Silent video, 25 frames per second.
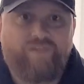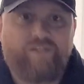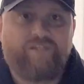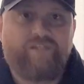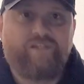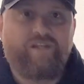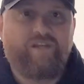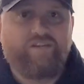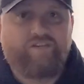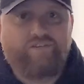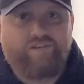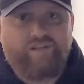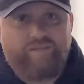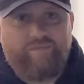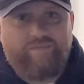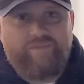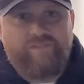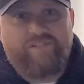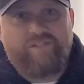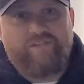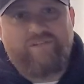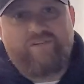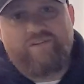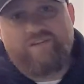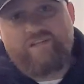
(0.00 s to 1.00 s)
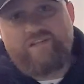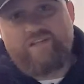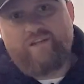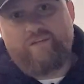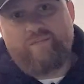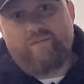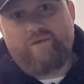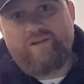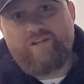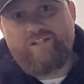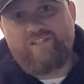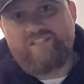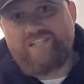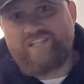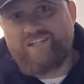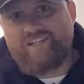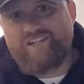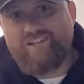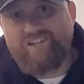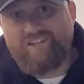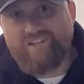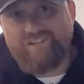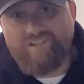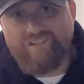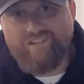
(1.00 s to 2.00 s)
another episode of the Unapologetic
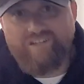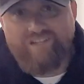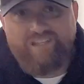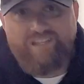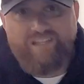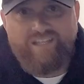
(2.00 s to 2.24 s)
Hunter.